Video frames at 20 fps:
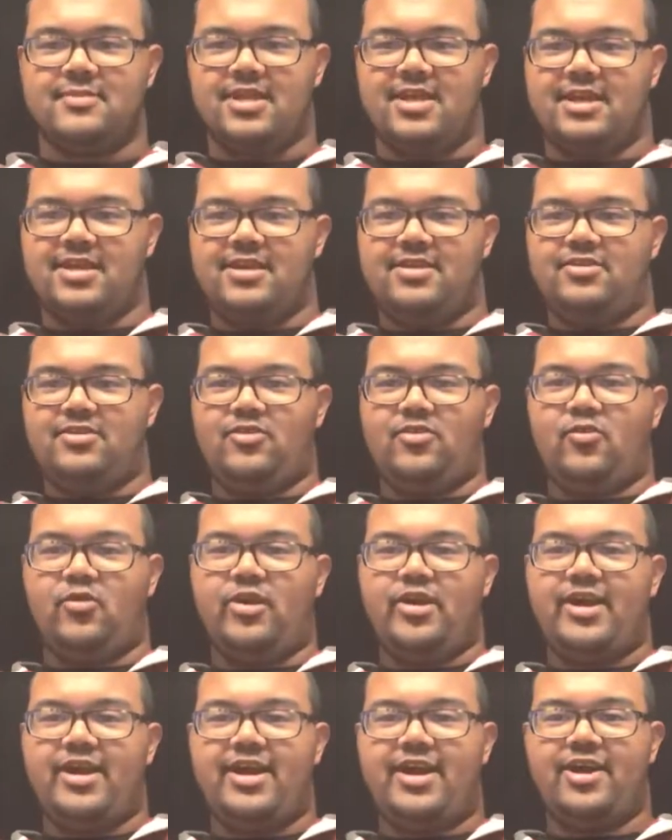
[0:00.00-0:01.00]
And the
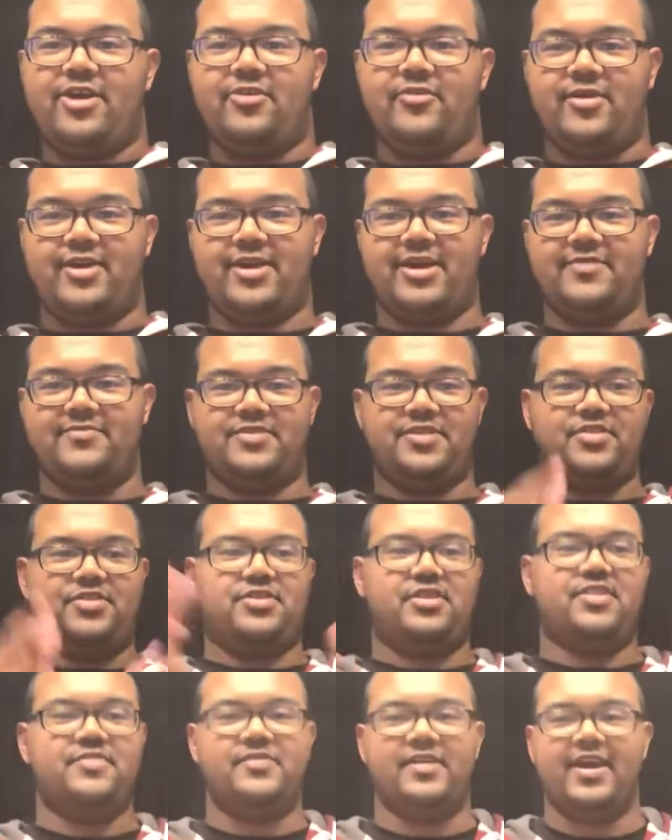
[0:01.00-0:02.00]
way how I have this
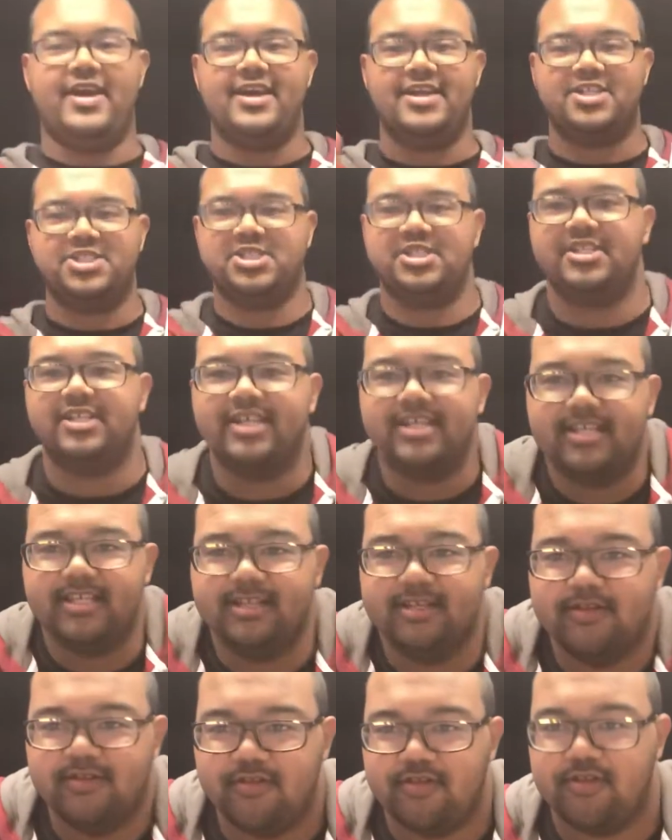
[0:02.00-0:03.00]
set up, I actually like
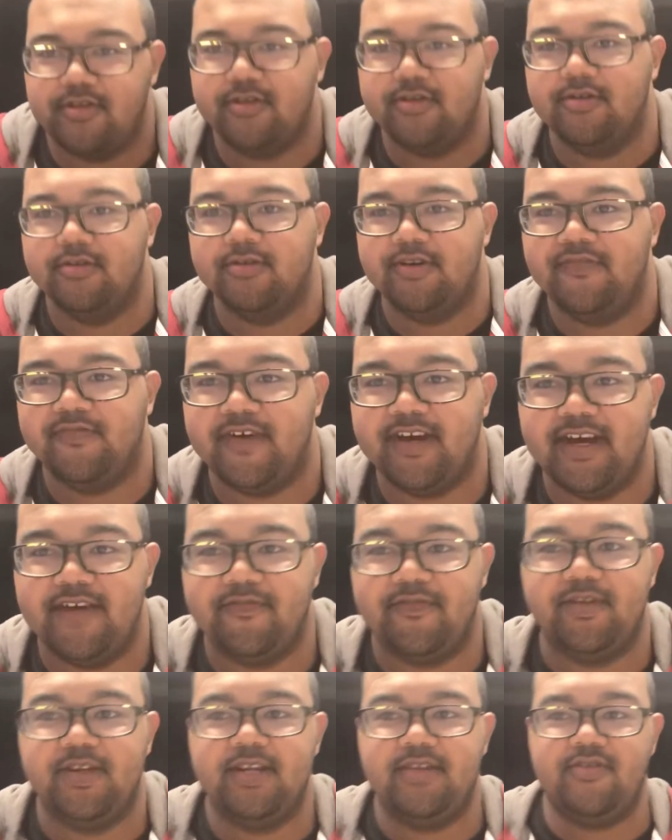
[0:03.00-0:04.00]
it. So if I
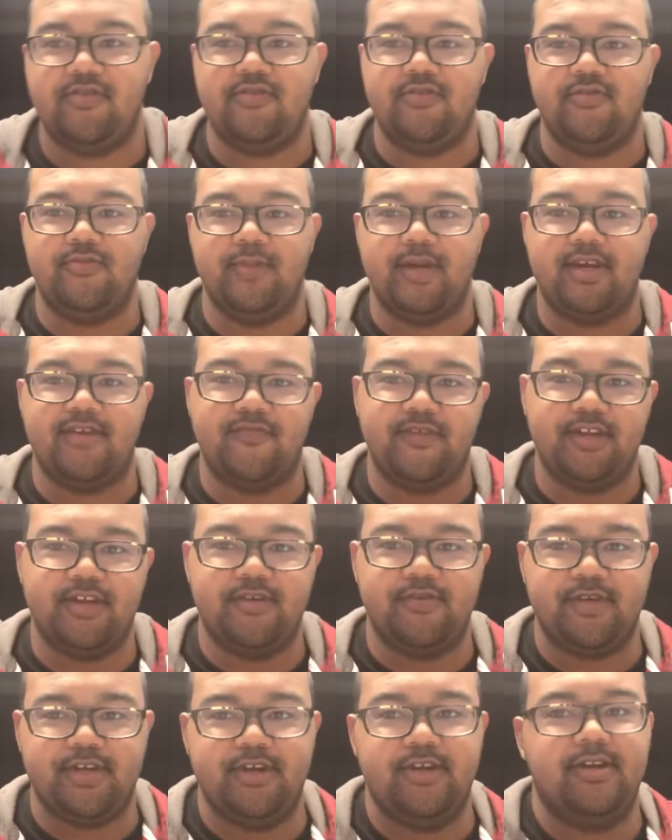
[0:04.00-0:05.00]
ever need to make a
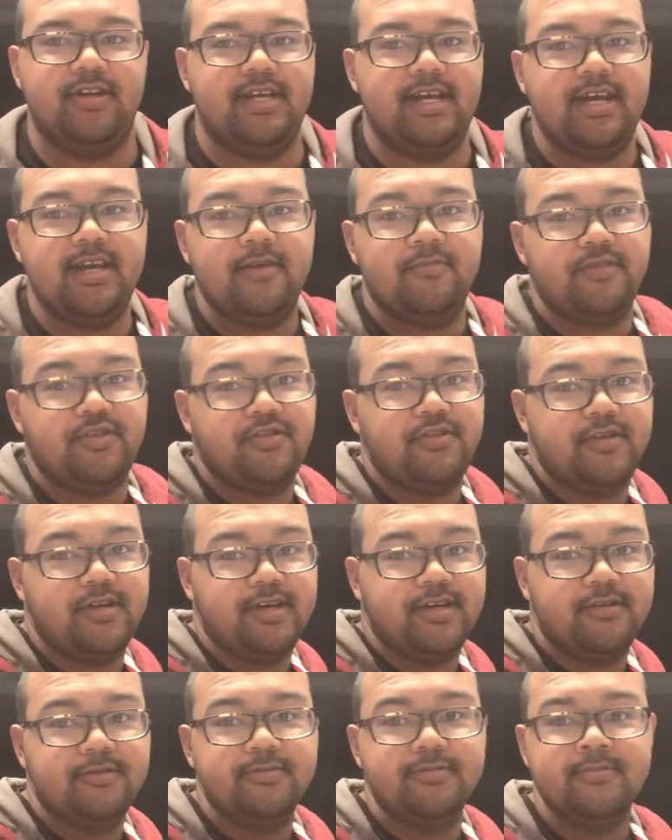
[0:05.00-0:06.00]
video here in the AM
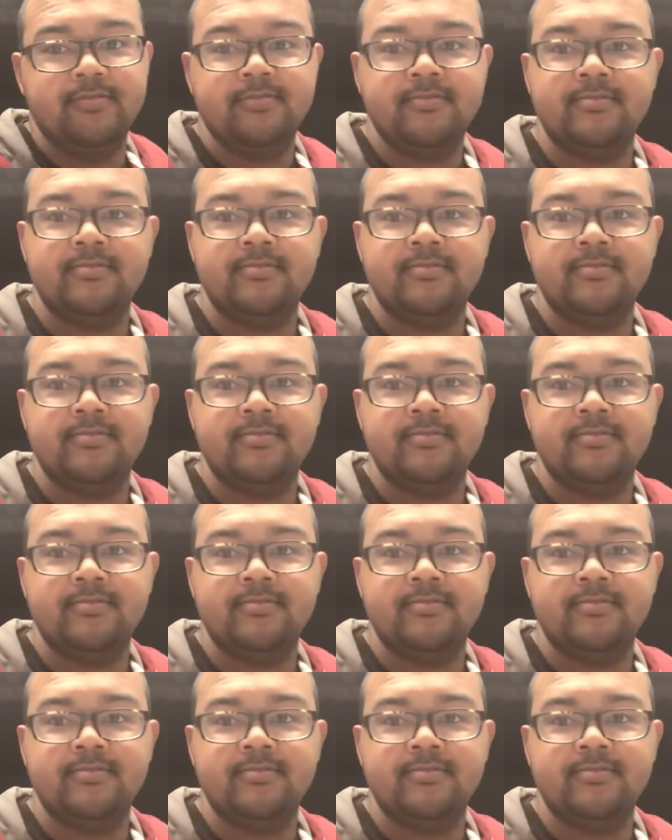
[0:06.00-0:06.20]
studio,